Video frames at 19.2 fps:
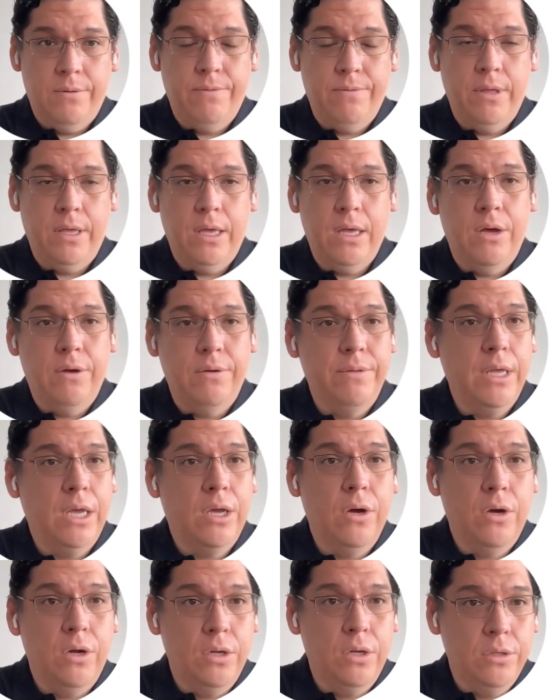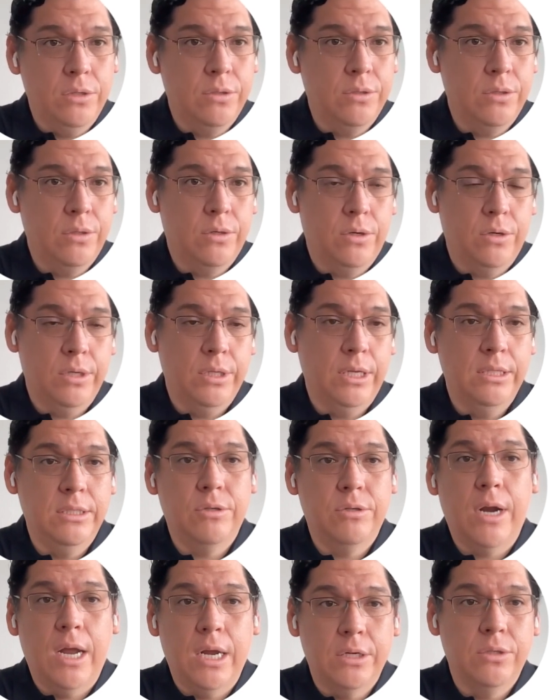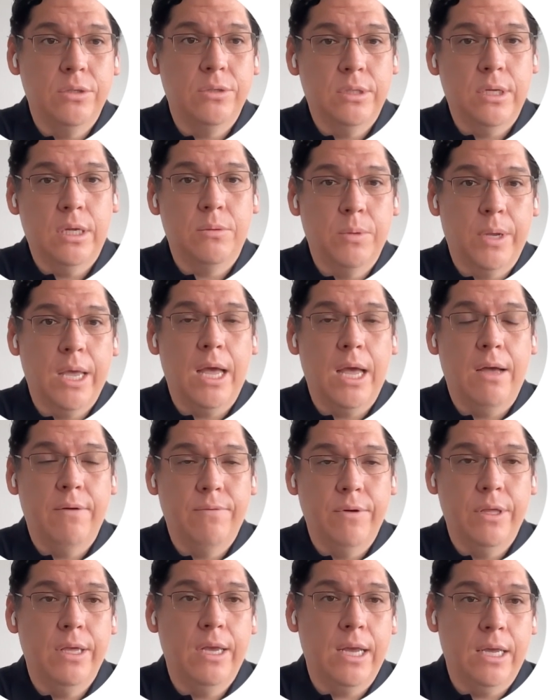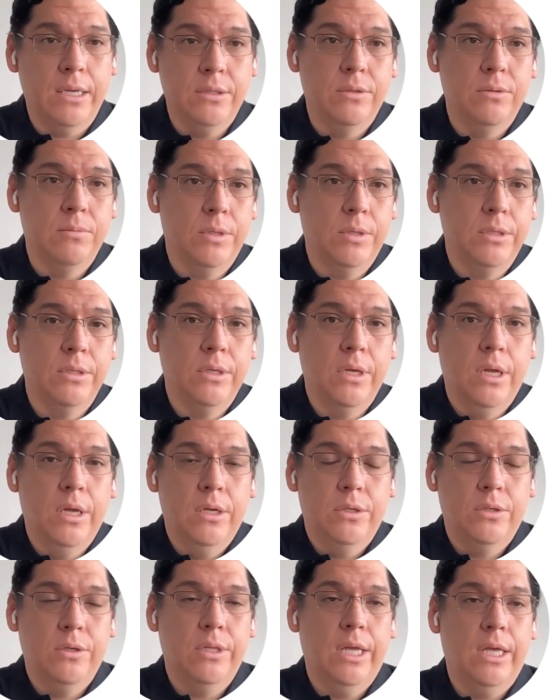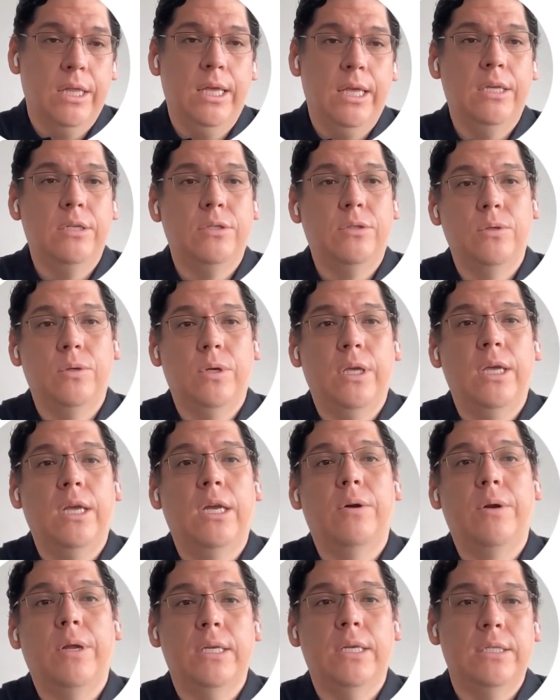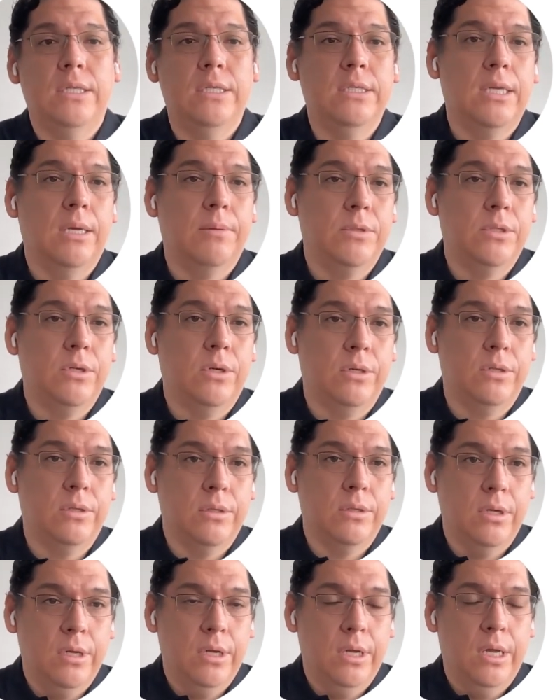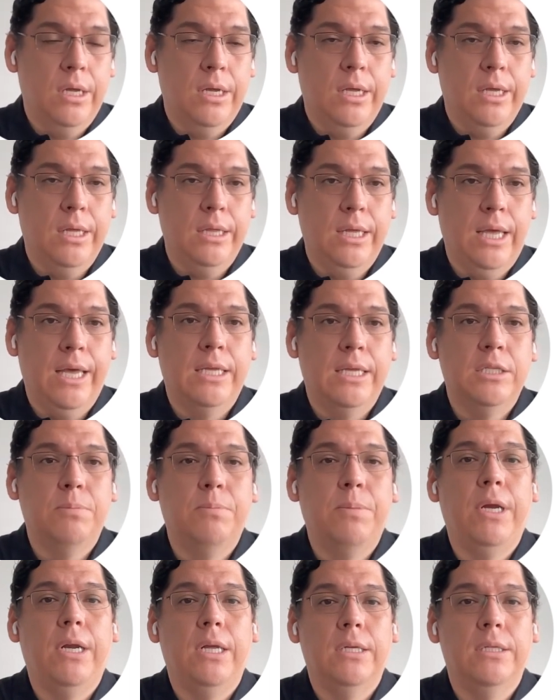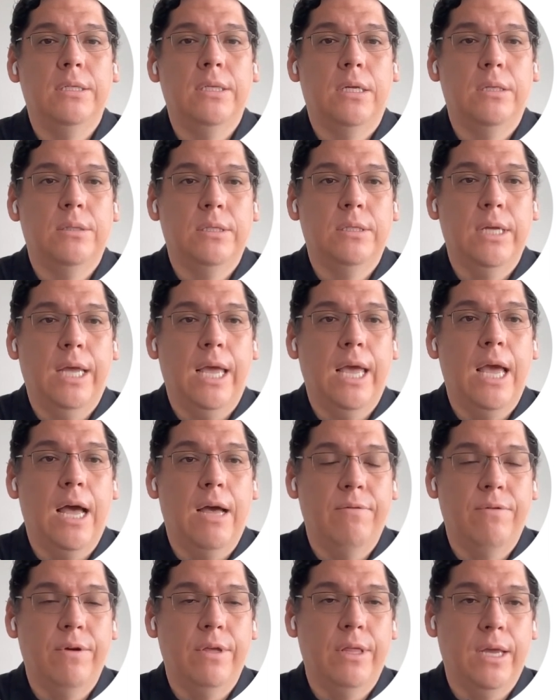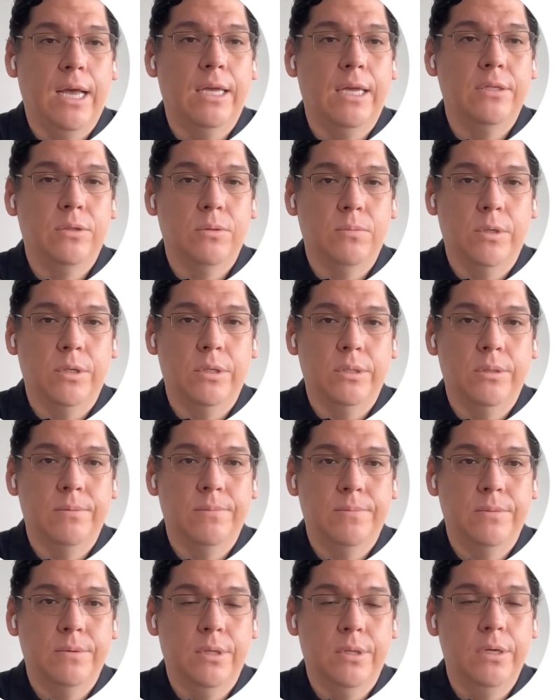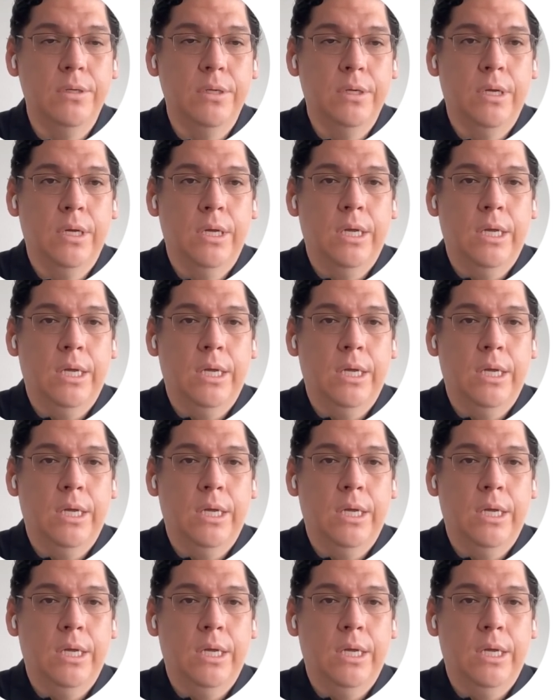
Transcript: of the calls or the interactions that we have with the customers. So the idea is to increase in some sort the experience that they have with the customers. No,